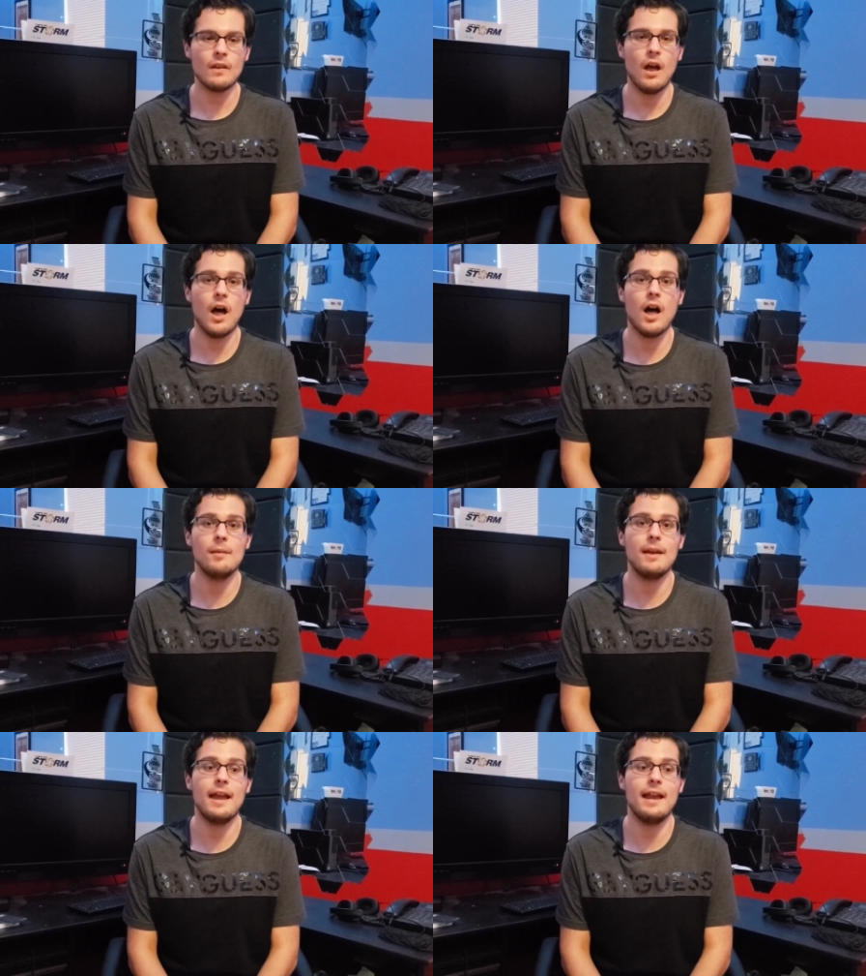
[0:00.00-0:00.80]

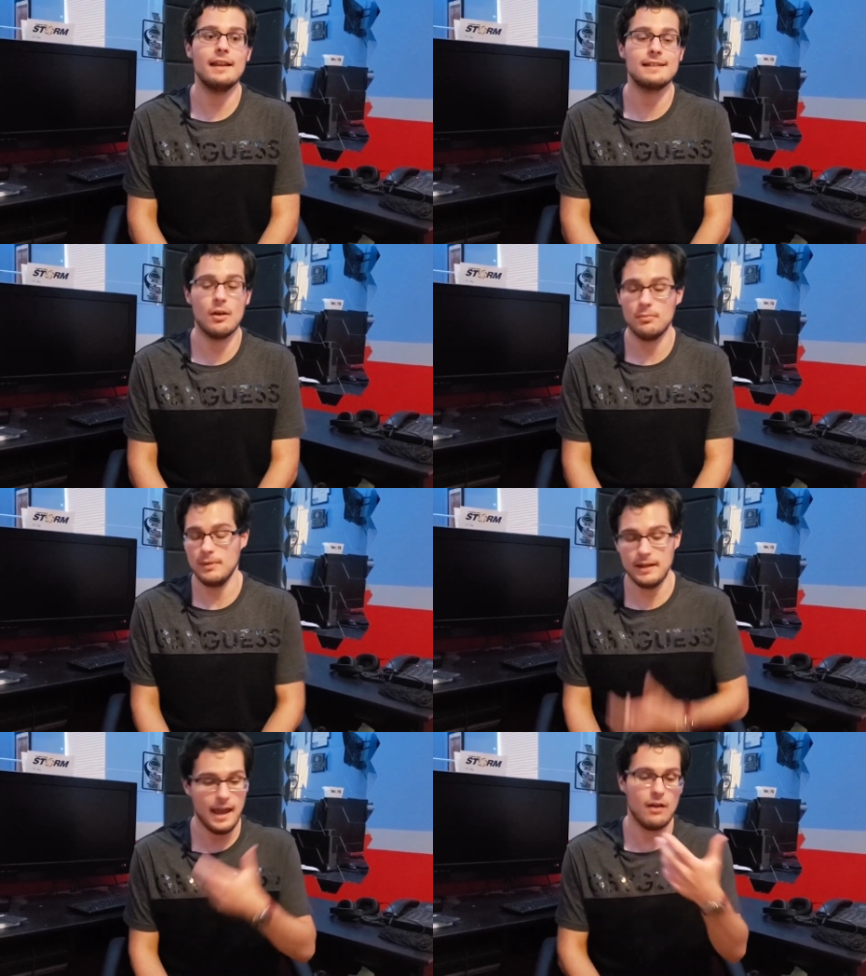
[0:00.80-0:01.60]
Um, and it's helping
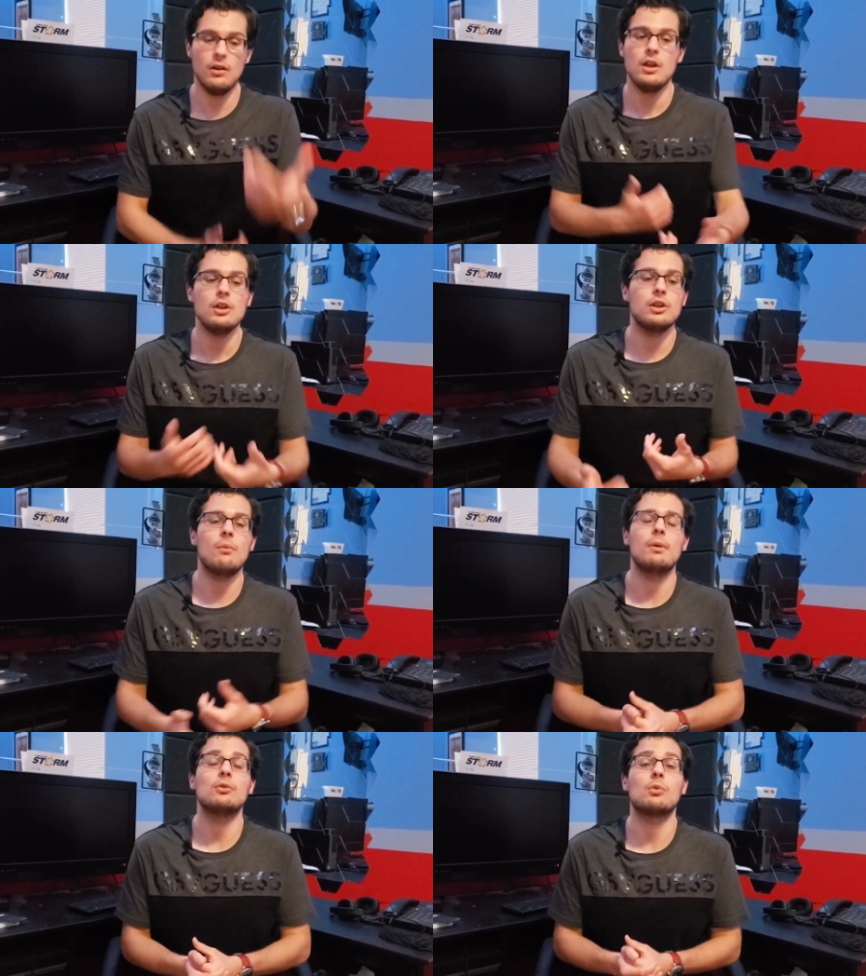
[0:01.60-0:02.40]
me now, you
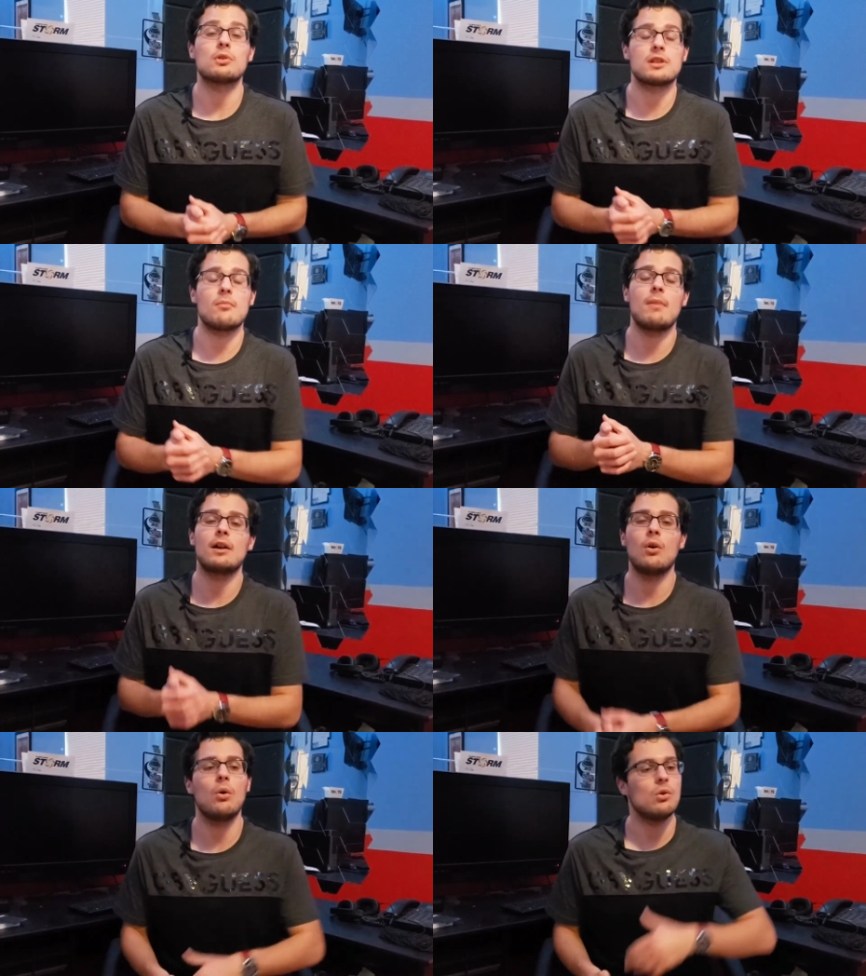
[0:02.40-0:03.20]
know, build towards some of my
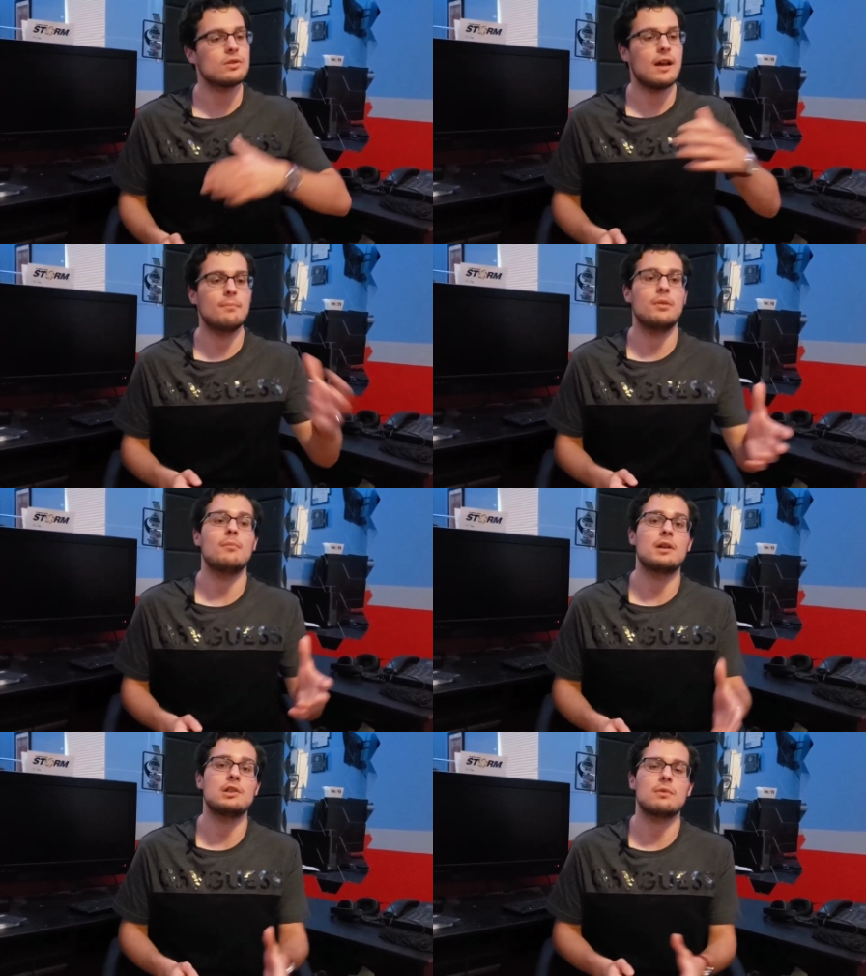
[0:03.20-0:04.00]
goals. I put
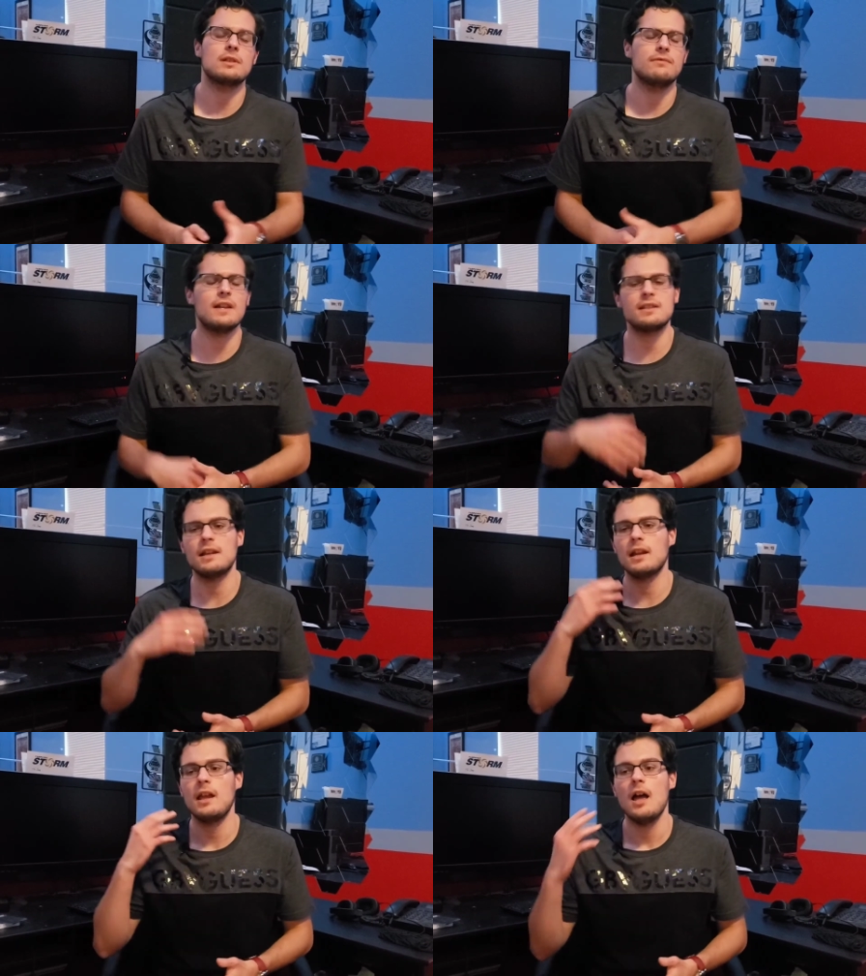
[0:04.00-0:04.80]
money towards
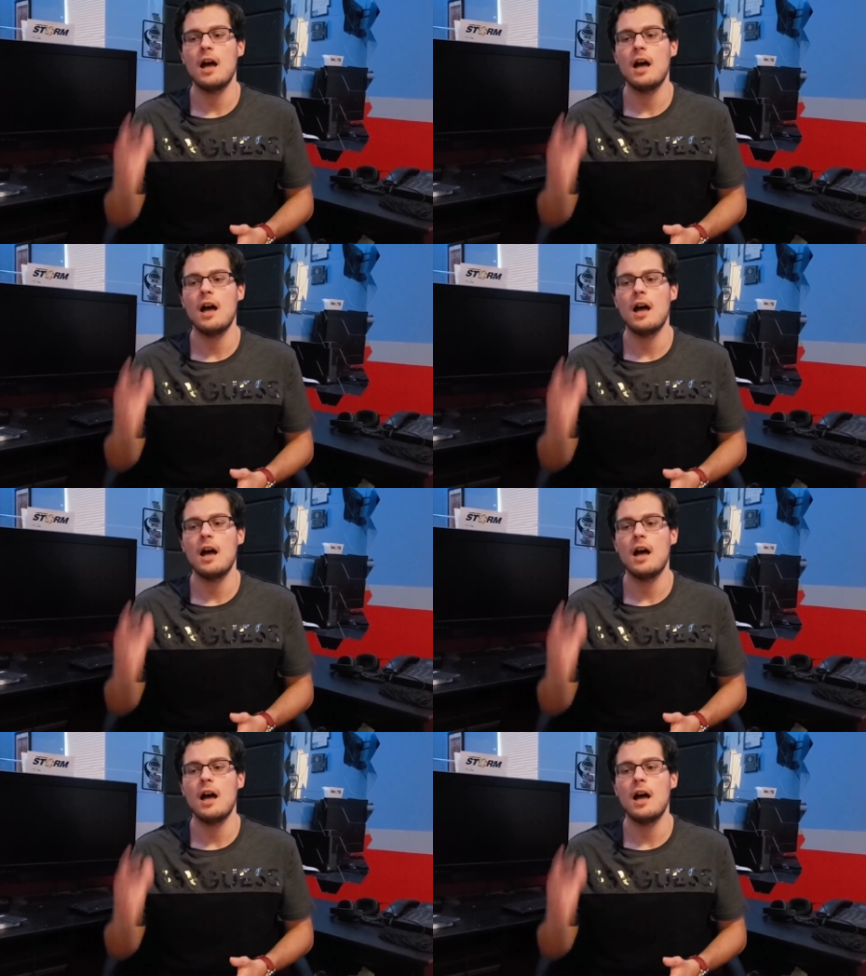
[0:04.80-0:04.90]
investing.